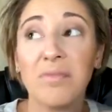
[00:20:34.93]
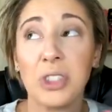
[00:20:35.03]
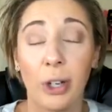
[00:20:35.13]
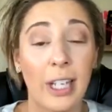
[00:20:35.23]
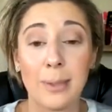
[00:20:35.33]

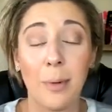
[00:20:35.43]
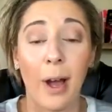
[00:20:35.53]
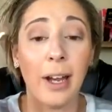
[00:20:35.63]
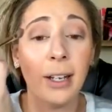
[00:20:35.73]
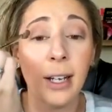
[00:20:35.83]
Don't ask me
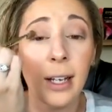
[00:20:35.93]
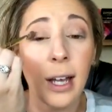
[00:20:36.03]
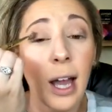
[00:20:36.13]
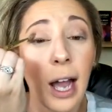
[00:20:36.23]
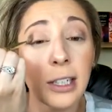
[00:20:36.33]
why.
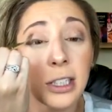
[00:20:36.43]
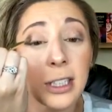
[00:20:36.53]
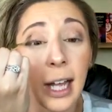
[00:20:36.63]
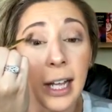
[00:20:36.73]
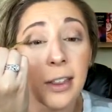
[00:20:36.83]
I just
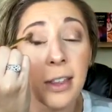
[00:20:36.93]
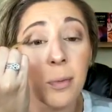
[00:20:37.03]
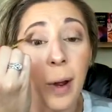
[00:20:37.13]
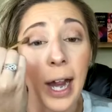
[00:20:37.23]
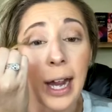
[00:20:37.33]
like the
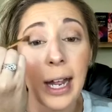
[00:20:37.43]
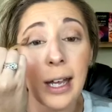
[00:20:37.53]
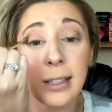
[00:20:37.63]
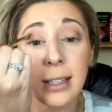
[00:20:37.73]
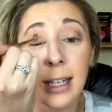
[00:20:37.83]
way
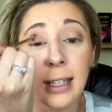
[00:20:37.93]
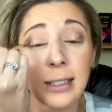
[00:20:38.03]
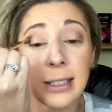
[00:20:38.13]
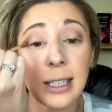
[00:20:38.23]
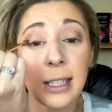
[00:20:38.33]

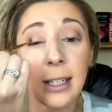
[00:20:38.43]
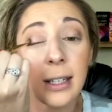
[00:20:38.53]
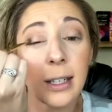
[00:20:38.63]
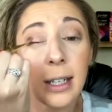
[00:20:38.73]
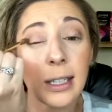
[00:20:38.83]
it
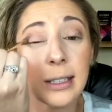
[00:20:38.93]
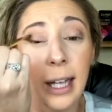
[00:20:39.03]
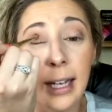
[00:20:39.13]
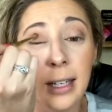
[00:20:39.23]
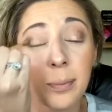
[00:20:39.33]
can
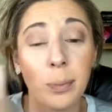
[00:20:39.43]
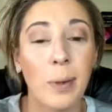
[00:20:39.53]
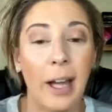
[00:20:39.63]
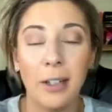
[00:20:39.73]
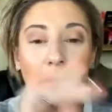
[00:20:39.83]
like,
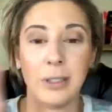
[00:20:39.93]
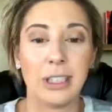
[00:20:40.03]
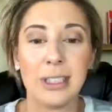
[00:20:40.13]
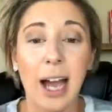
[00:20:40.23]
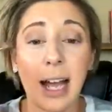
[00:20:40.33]
I don't know, it
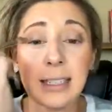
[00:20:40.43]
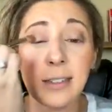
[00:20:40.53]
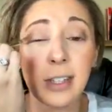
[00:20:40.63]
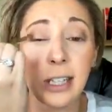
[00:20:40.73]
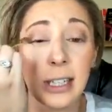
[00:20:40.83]
just ties
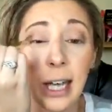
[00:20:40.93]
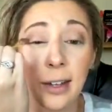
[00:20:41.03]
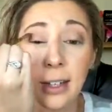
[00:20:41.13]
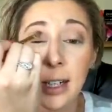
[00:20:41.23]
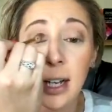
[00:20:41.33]
everything
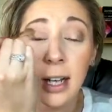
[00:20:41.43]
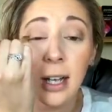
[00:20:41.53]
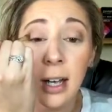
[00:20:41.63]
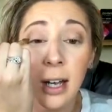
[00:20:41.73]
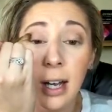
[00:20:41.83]
together
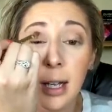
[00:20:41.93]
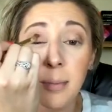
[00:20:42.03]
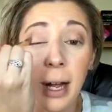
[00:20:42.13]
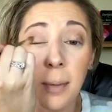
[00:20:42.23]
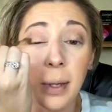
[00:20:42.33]
in
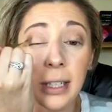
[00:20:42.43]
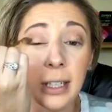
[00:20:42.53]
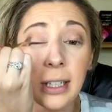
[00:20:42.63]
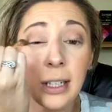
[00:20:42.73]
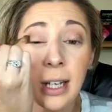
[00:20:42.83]
my
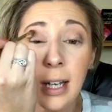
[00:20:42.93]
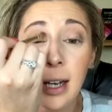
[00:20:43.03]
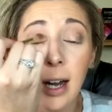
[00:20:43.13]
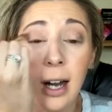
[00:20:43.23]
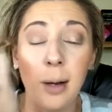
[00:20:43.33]
opinion.
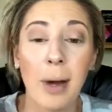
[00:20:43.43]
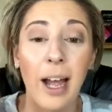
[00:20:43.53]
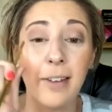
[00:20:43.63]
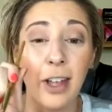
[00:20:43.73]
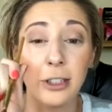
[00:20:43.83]
Um, I
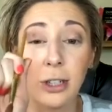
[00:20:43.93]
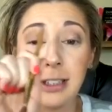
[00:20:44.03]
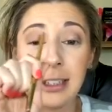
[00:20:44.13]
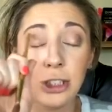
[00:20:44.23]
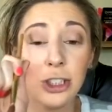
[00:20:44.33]
have that
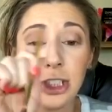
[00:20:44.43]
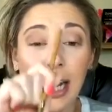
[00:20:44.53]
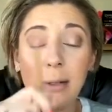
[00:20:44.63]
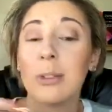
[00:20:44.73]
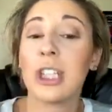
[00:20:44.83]
transition
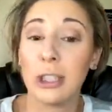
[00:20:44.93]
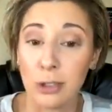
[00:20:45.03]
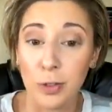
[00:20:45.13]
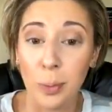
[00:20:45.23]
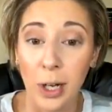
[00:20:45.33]
shade, which I use
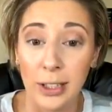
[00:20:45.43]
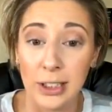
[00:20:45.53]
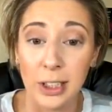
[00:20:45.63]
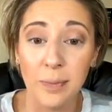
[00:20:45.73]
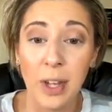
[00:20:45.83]
for
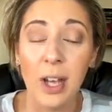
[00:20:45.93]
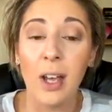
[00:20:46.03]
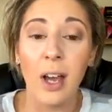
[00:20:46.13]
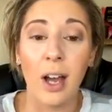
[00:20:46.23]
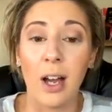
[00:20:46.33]
bronzer,
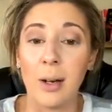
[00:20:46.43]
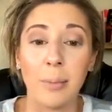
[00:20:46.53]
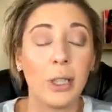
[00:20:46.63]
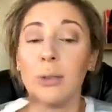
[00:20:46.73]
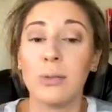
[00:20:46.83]
um,
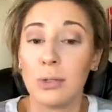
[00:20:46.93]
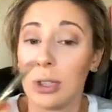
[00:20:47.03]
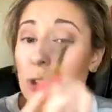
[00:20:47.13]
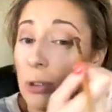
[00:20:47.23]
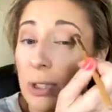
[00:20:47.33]
but you
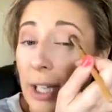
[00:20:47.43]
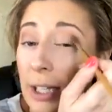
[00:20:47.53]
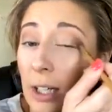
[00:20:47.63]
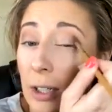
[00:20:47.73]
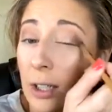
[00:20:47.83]
could use any
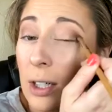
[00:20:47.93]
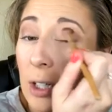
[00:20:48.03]
color